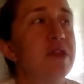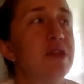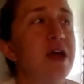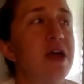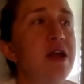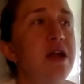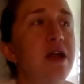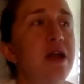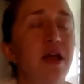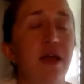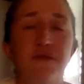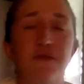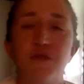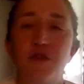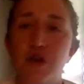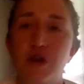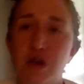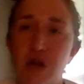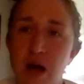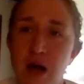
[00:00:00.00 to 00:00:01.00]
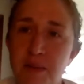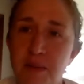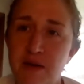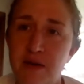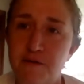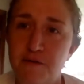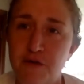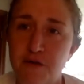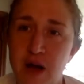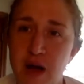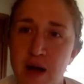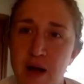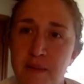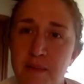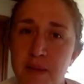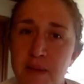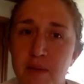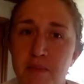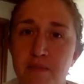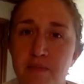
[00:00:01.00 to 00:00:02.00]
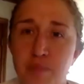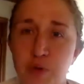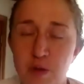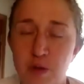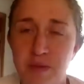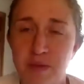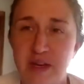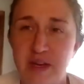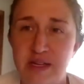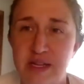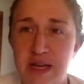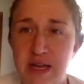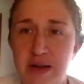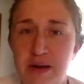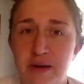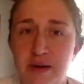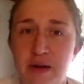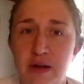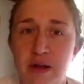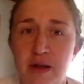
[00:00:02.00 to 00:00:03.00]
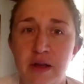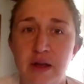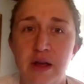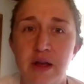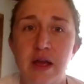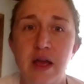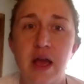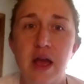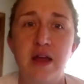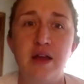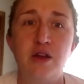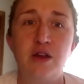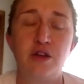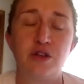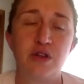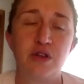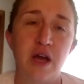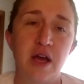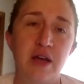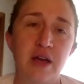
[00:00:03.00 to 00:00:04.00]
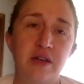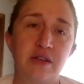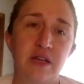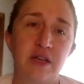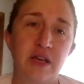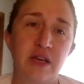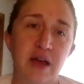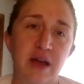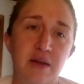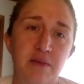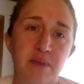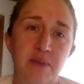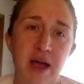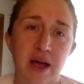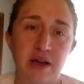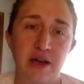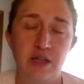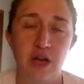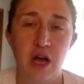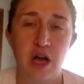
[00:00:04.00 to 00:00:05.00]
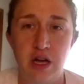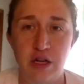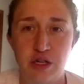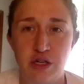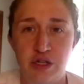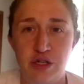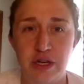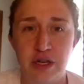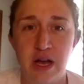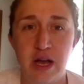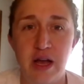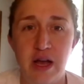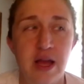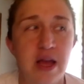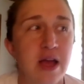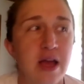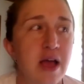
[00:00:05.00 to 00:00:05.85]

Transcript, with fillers: then if you're coming from Bloomington and you're trying to get back to Austria,